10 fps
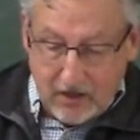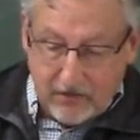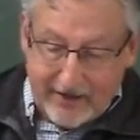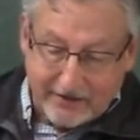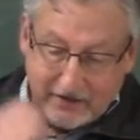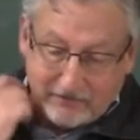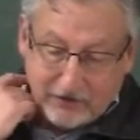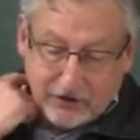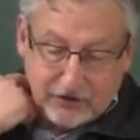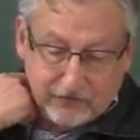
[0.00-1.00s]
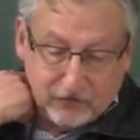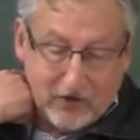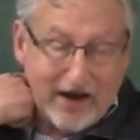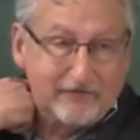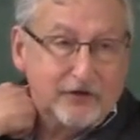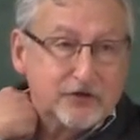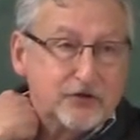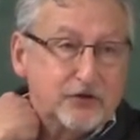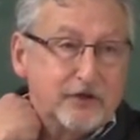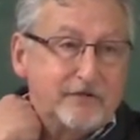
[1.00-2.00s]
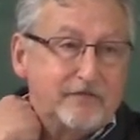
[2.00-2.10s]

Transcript: That definition of craft can certainly